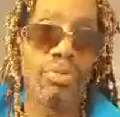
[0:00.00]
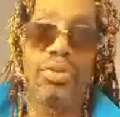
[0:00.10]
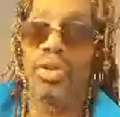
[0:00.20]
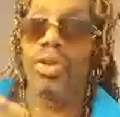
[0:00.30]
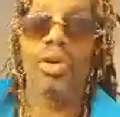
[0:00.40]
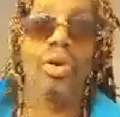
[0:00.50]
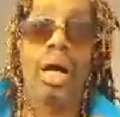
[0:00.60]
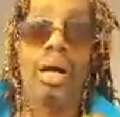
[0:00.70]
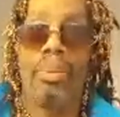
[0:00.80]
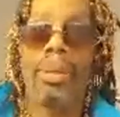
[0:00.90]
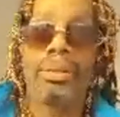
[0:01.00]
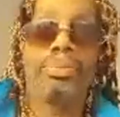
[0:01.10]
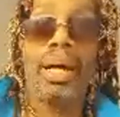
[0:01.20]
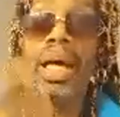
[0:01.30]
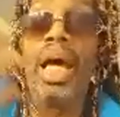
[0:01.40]
You don't know how to bounce
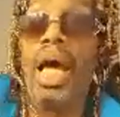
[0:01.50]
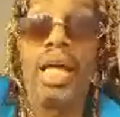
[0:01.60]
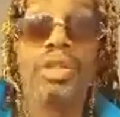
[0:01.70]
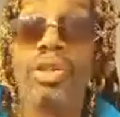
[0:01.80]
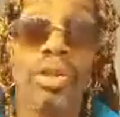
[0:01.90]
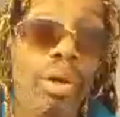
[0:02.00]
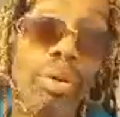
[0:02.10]
back. And you don't know who